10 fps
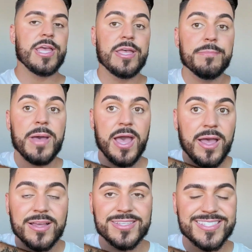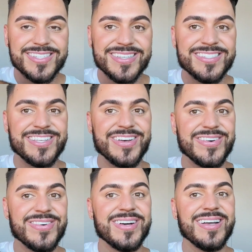It passed.
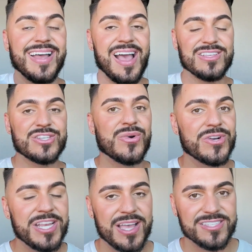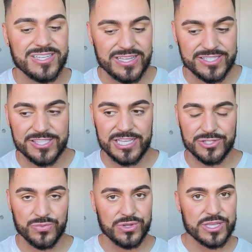So as corny as it is, things
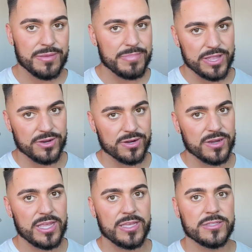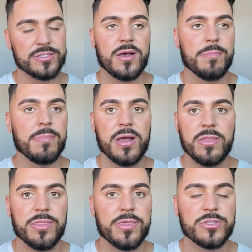will get better. And a
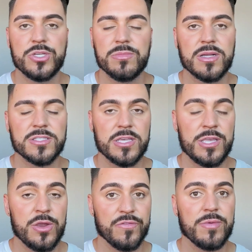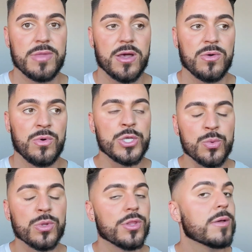month, 2 months, a year from now, you
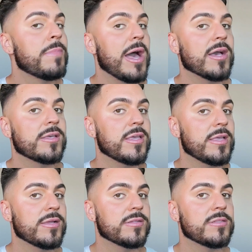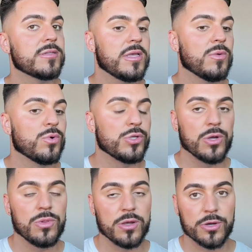will look back and it will no
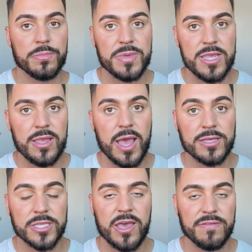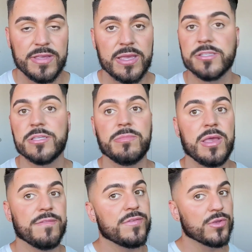longer be as heavy as it
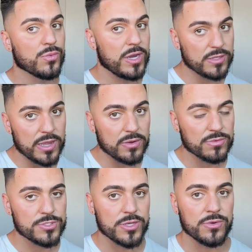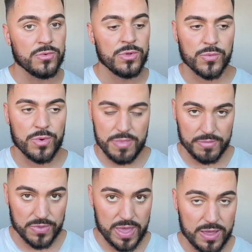may feel right now. So
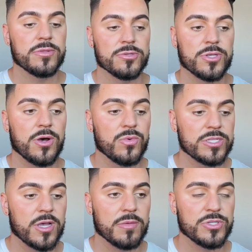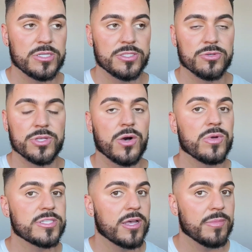remember that there's always options, there's
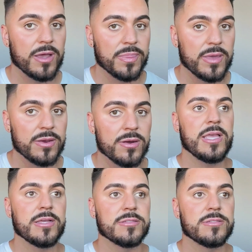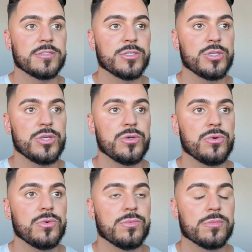always help out there, and
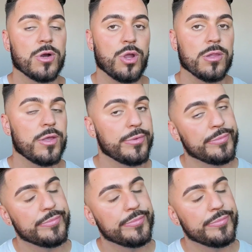you are not alone.